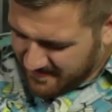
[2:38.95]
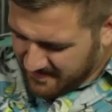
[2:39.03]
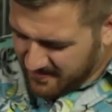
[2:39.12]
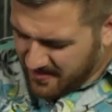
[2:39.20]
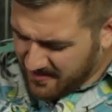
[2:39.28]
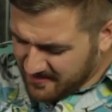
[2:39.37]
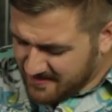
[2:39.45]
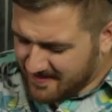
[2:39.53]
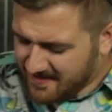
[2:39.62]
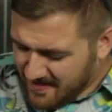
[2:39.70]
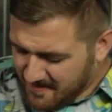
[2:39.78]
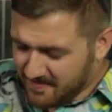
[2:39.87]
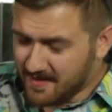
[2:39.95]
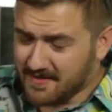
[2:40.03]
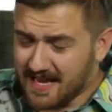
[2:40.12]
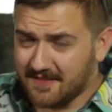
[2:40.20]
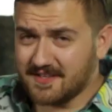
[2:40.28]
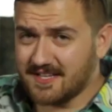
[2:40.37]
Thirds? I'm
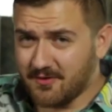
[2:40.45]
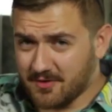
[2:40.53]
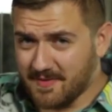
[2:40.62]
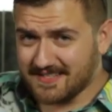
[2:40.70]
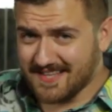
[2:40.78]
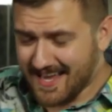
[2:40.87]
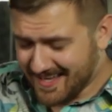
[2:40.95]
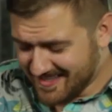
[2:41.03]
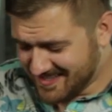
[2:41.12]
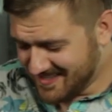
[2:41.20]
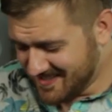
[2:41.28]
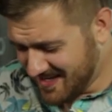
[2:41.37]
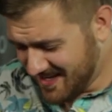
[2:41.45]
not even done with my seconds.